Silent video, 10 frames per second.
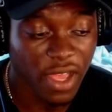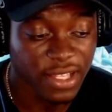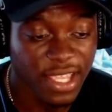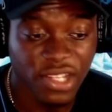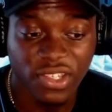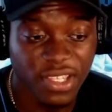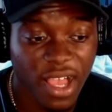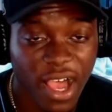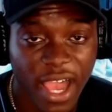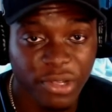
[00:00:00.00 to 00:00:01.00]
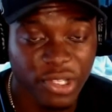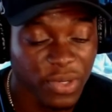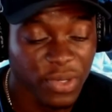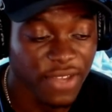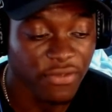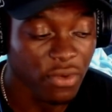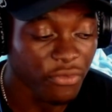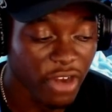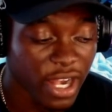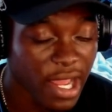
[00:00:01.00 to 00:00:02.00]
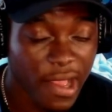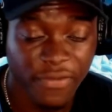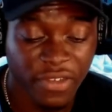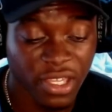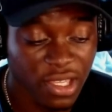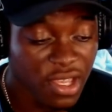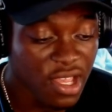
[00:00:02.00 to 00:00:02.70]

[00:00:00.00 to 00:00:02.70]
Tensions are high between everyone right now, I think.